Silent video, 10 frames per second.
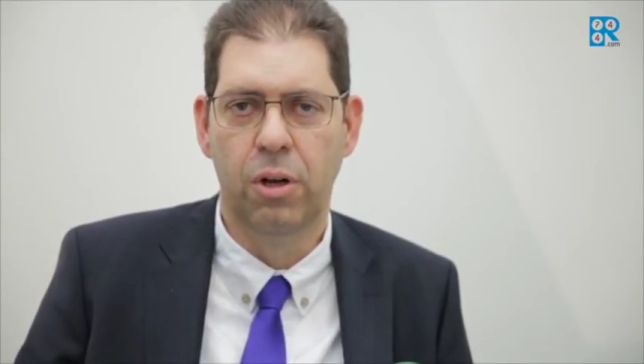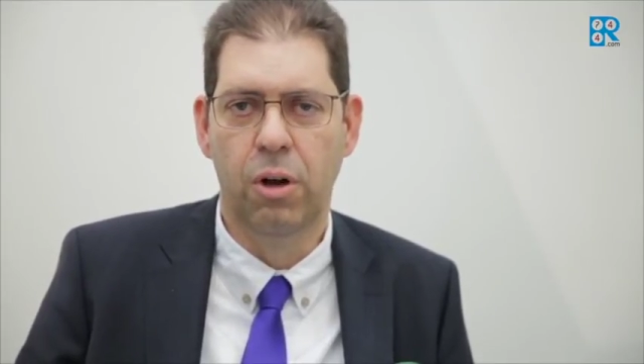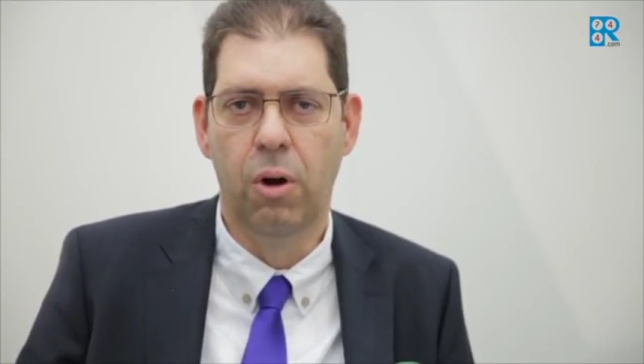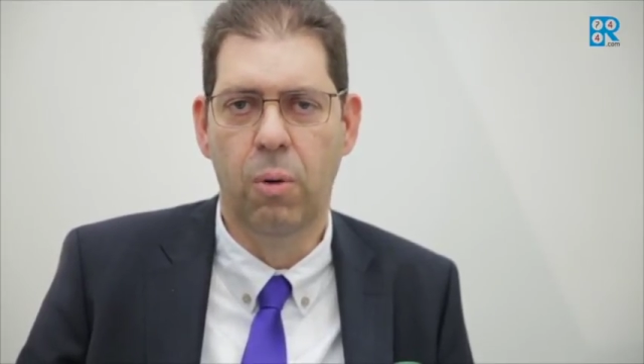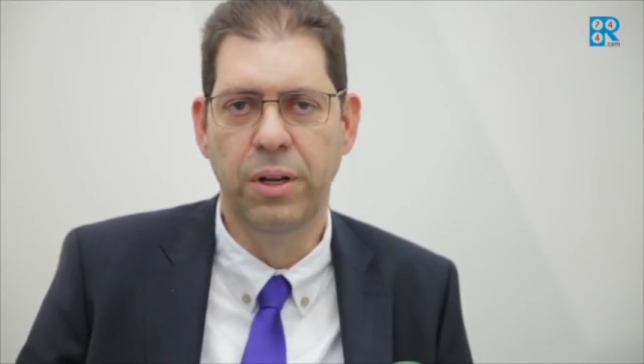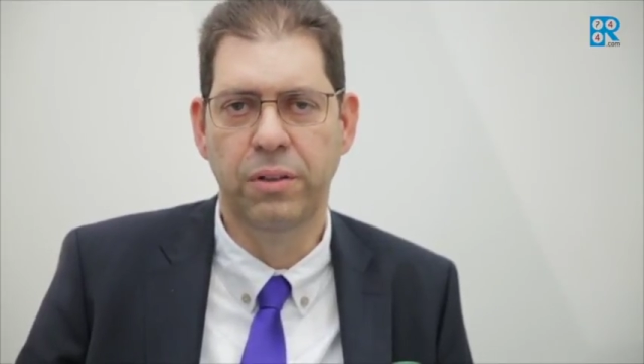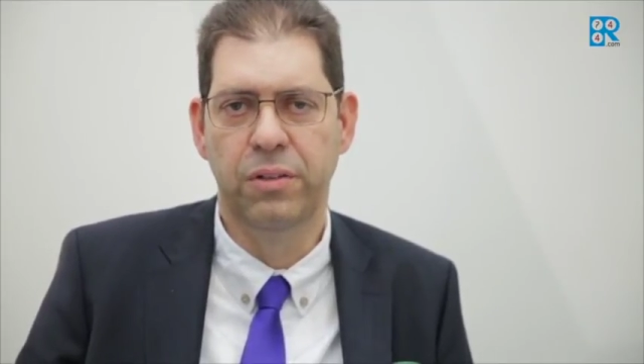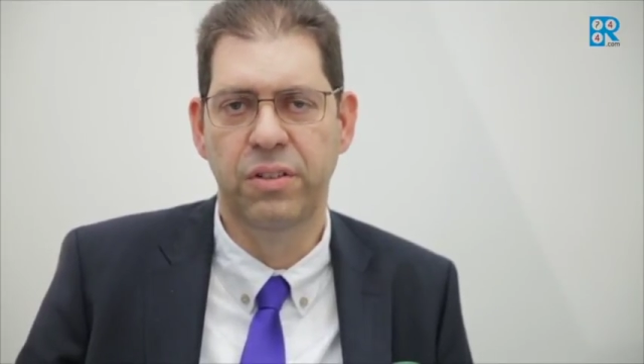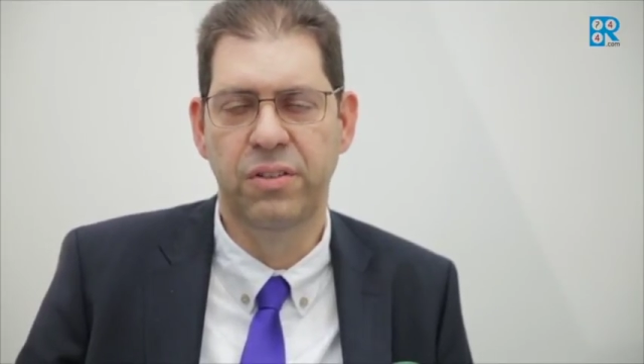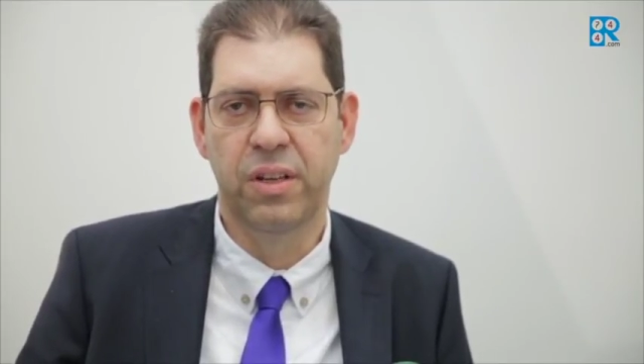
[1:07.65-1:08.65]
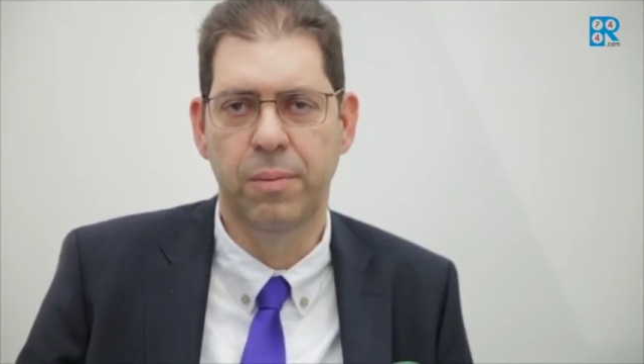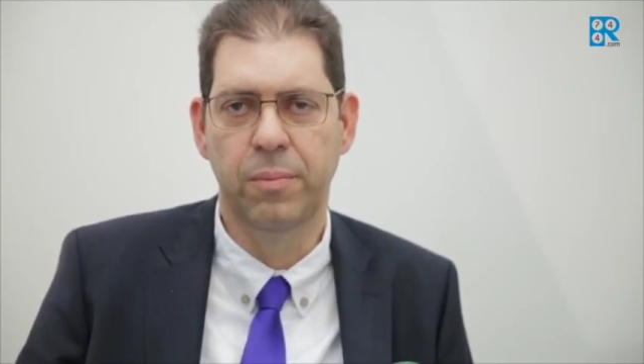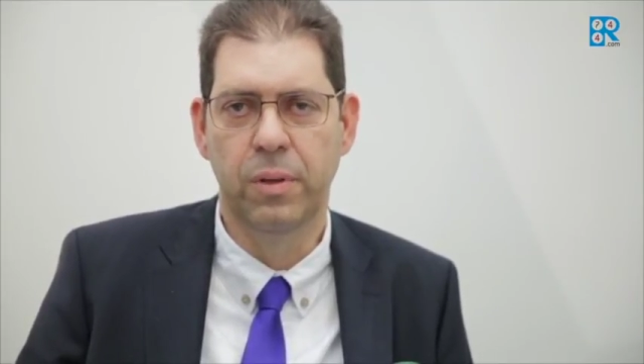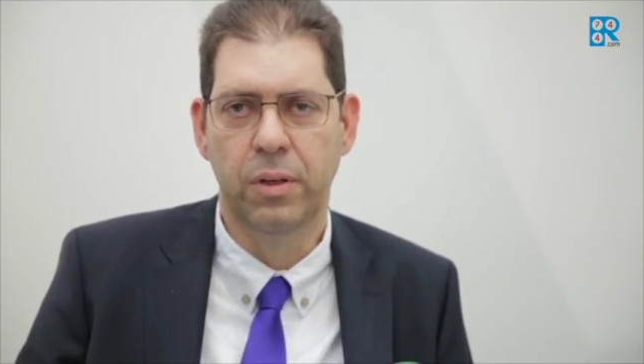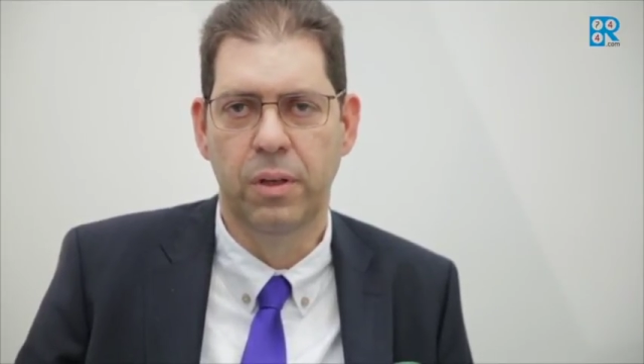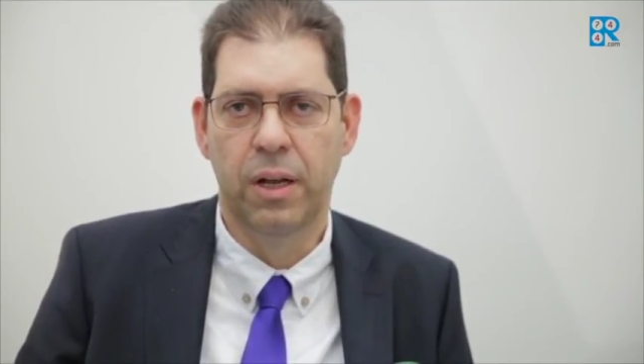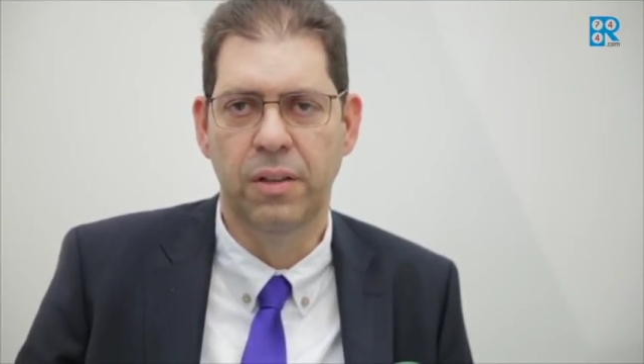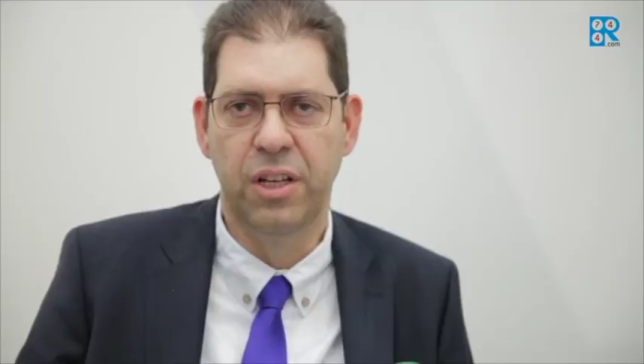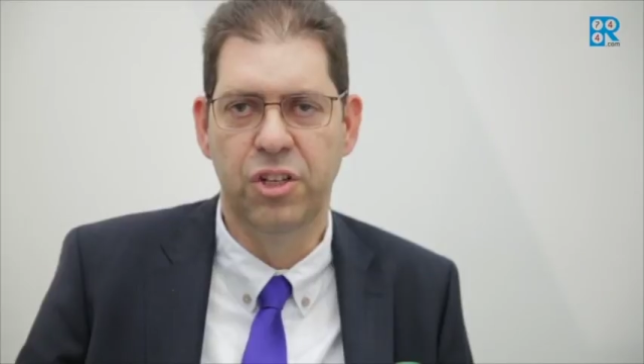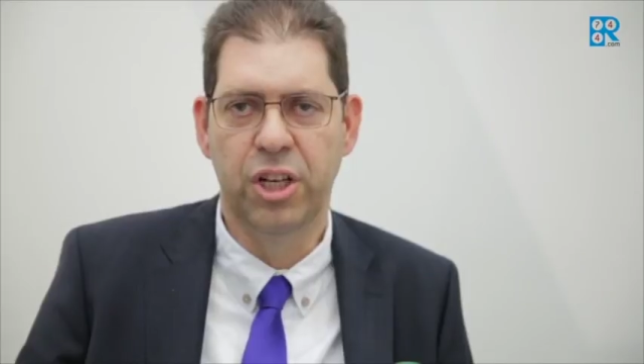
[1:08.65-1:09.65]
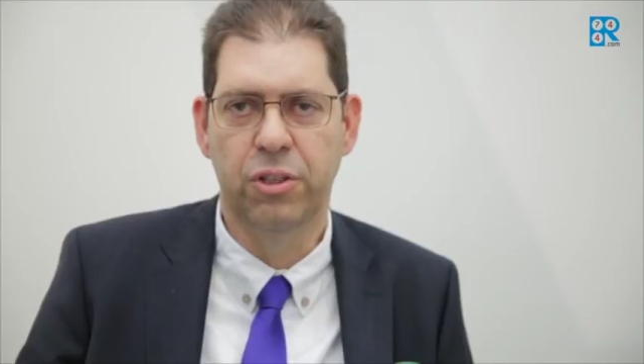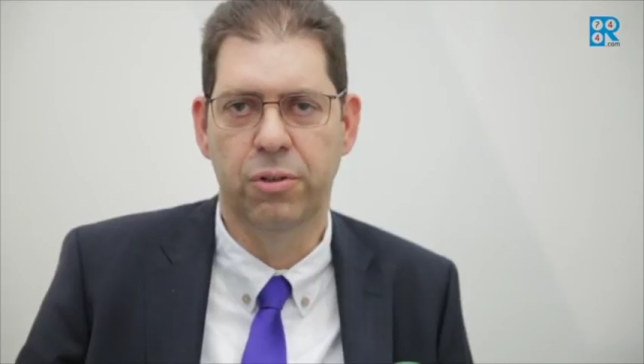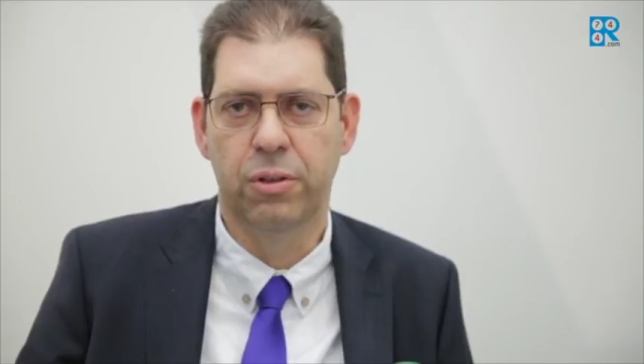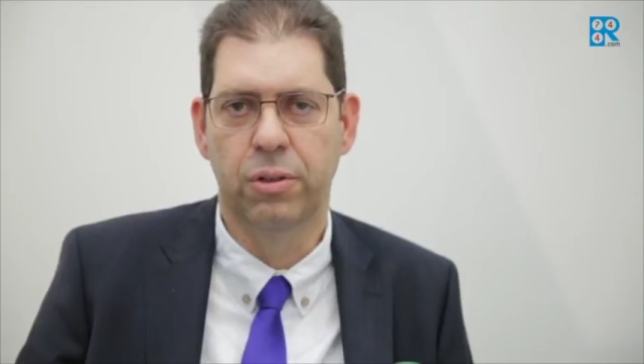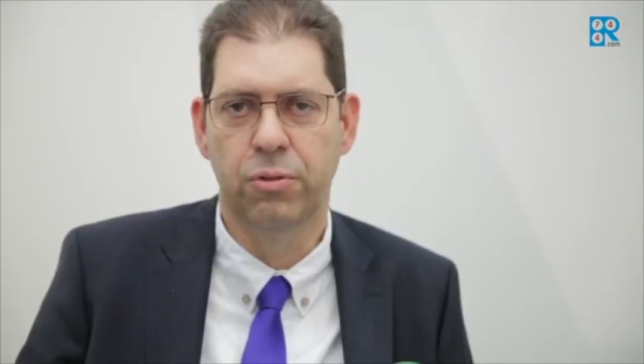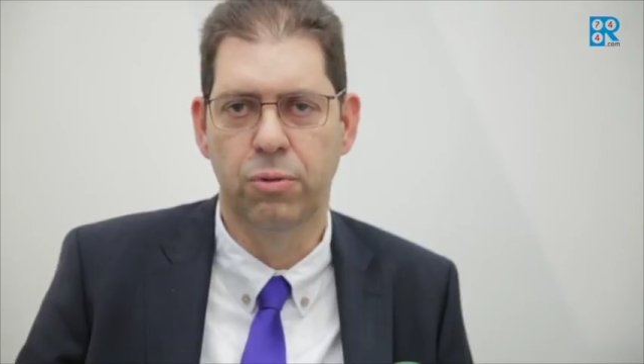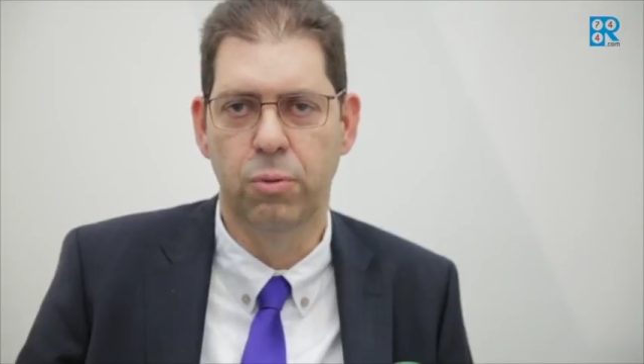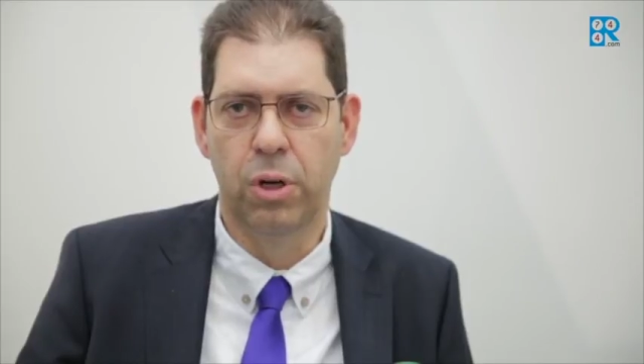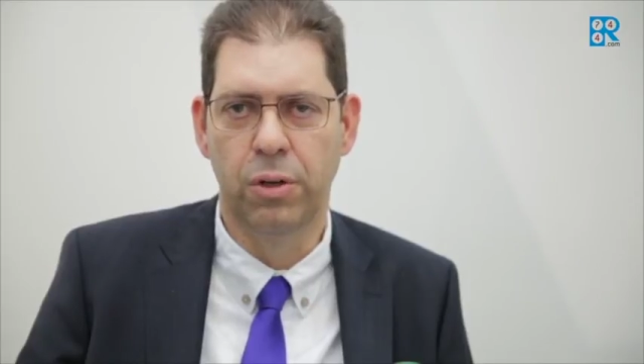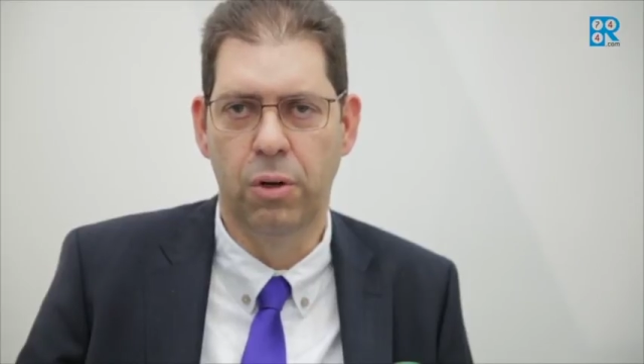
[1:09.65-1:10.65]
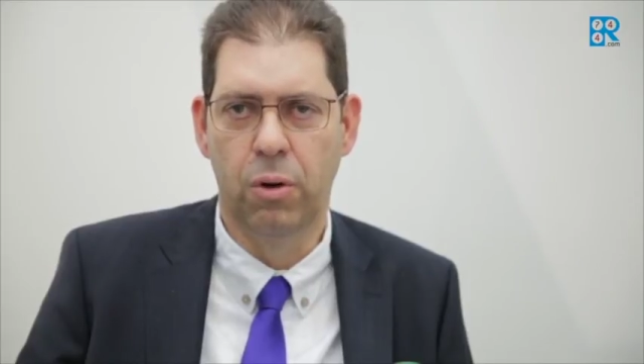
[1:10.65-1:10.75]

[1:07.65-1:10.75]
allowing the system and the ejector to run